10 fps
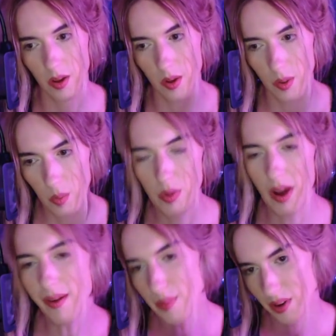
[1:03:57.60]
will
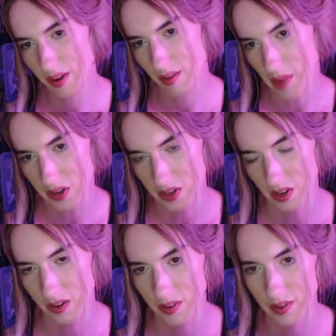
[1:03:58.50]
probably put a
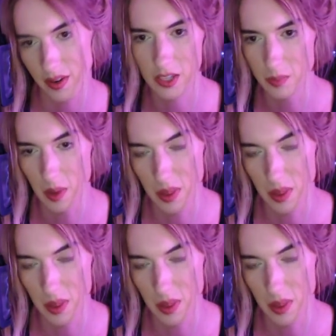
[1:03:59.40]
reminder next month.